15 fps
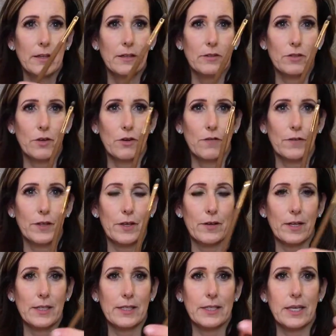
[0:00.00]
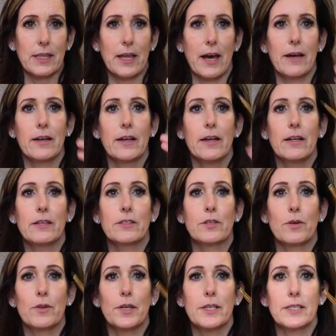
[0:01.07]
So hopefully you can see that. So
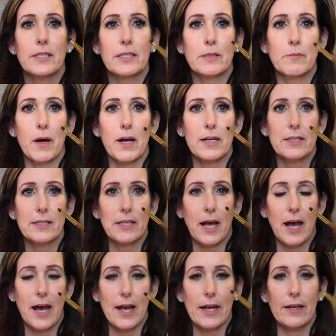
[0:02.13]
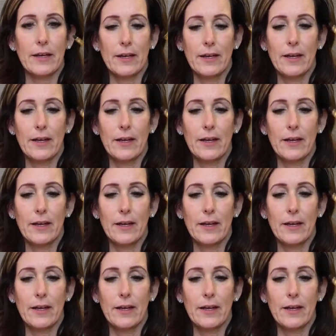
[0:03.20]
this small side,